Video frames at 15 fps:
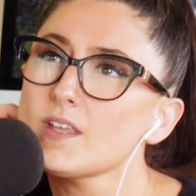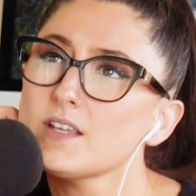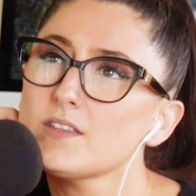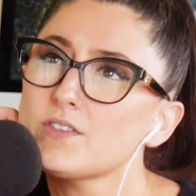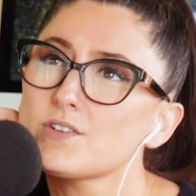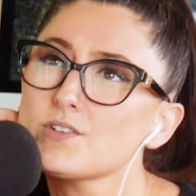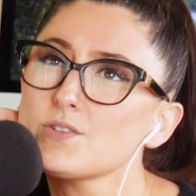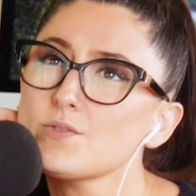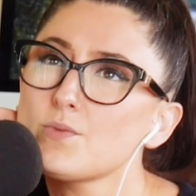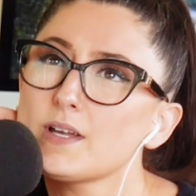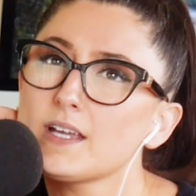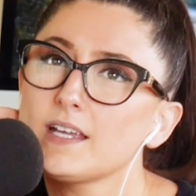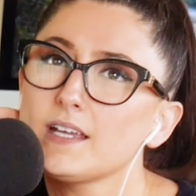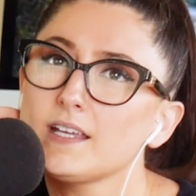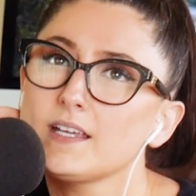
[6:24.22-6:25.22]
There's a
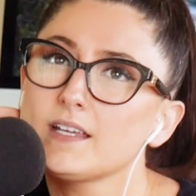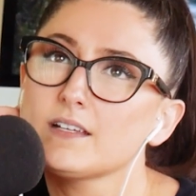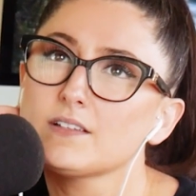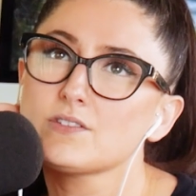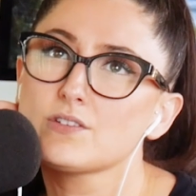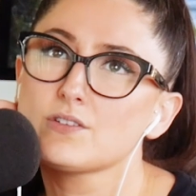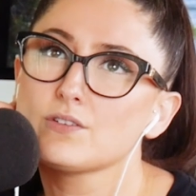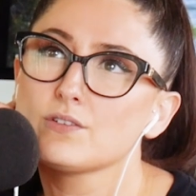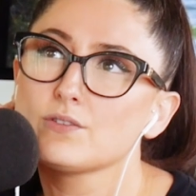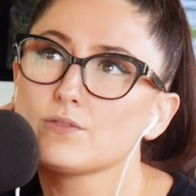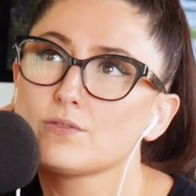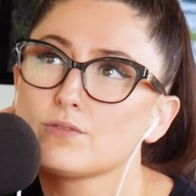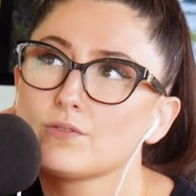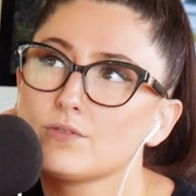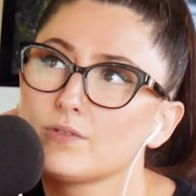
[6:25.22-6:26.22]
way
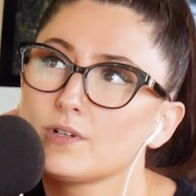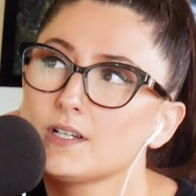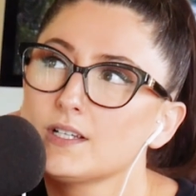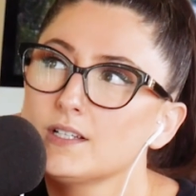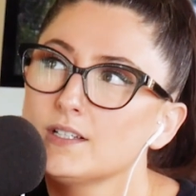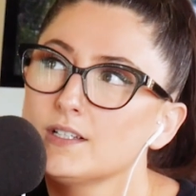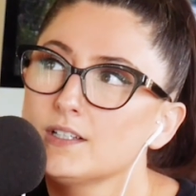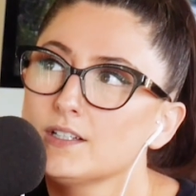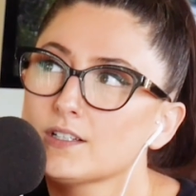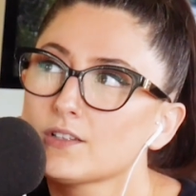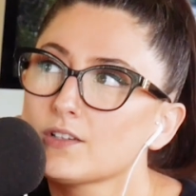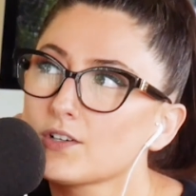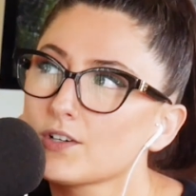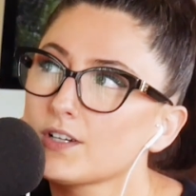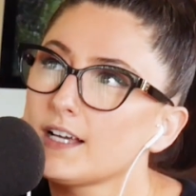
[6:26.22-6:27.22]
to
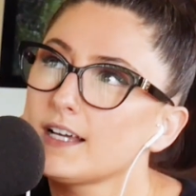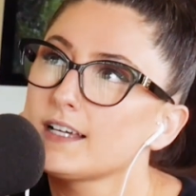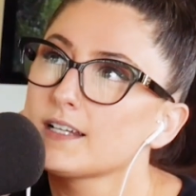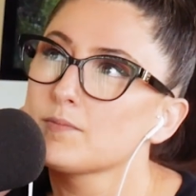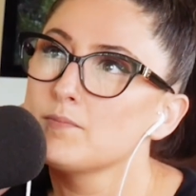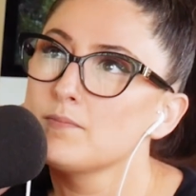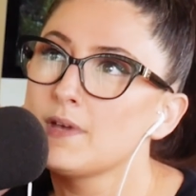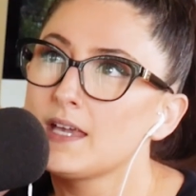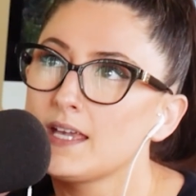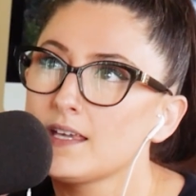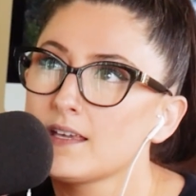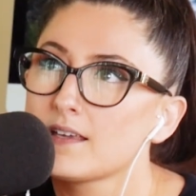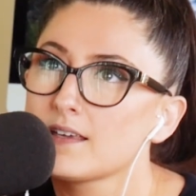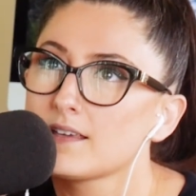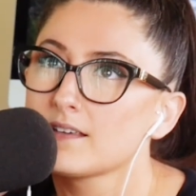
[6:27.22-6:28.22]
learn how to
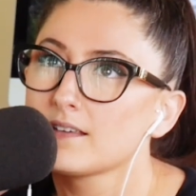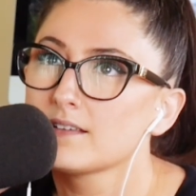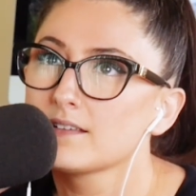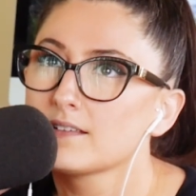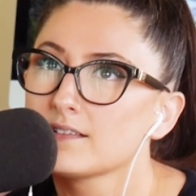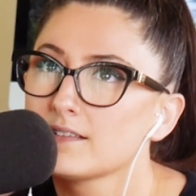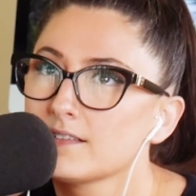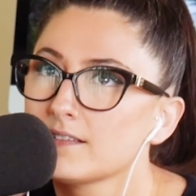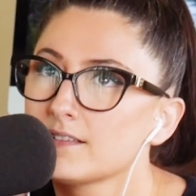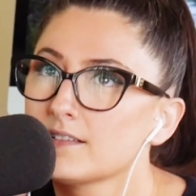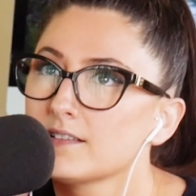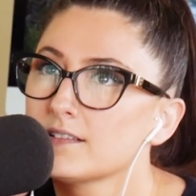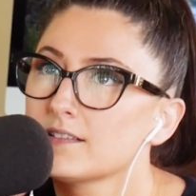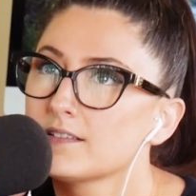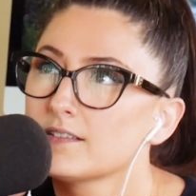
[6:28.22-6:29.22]
make
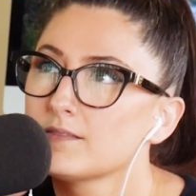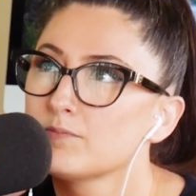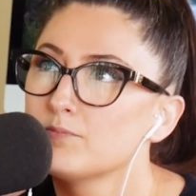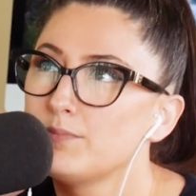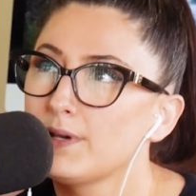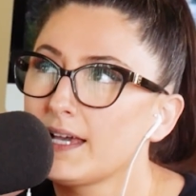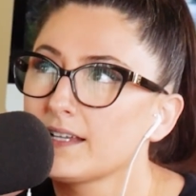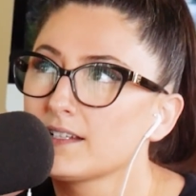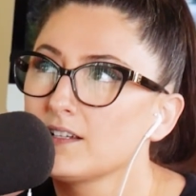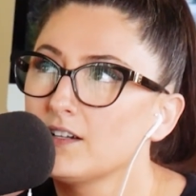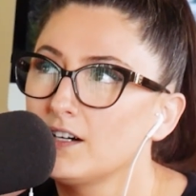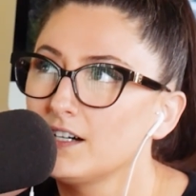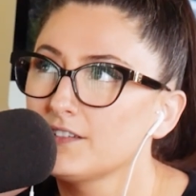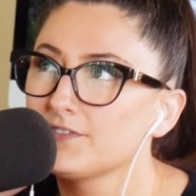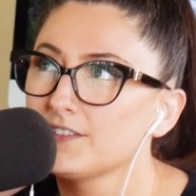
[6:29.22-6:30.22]
bad
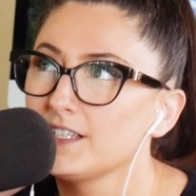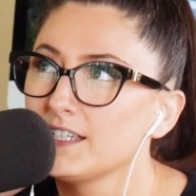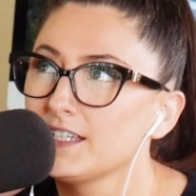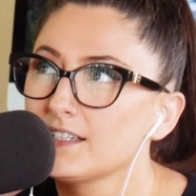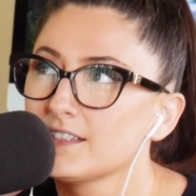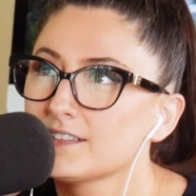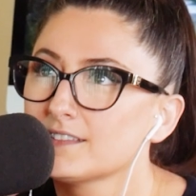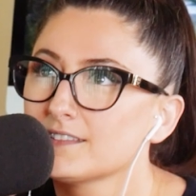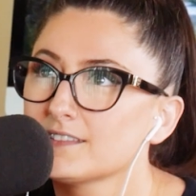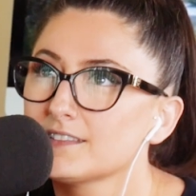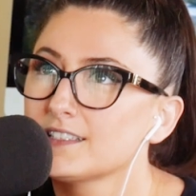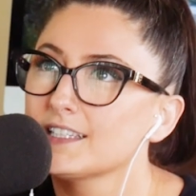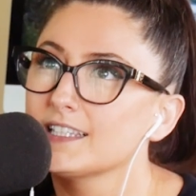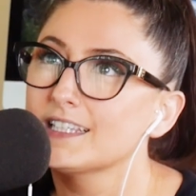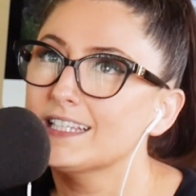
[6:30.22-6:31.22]
coffee
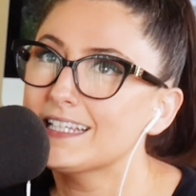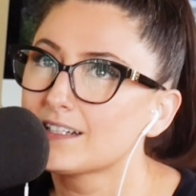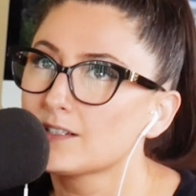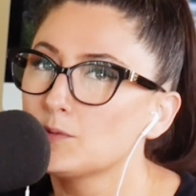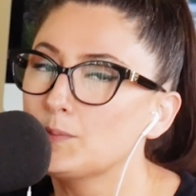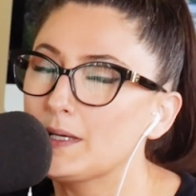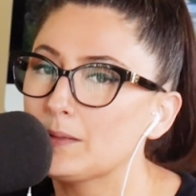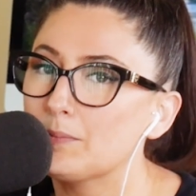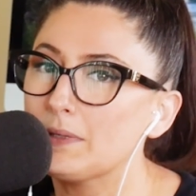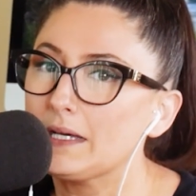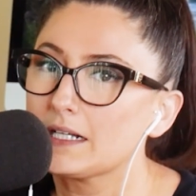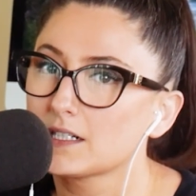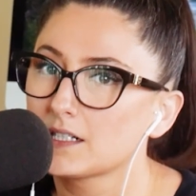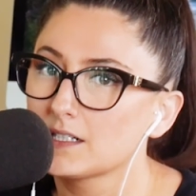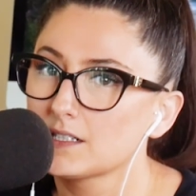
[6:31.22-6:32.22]
a little bit
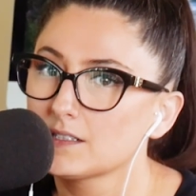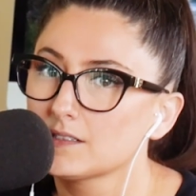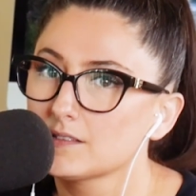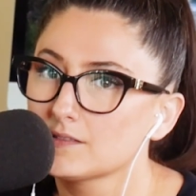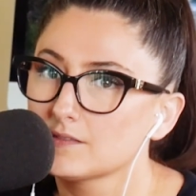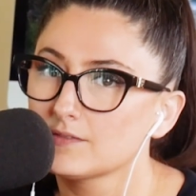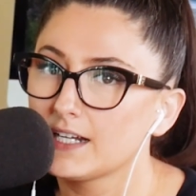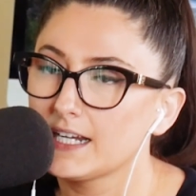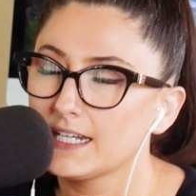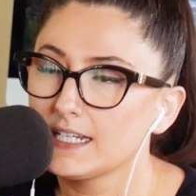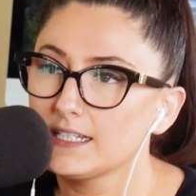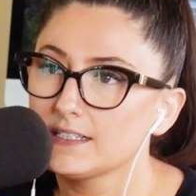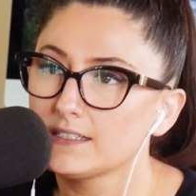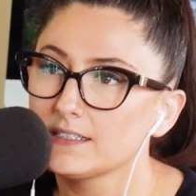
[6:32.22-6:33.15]
better, right?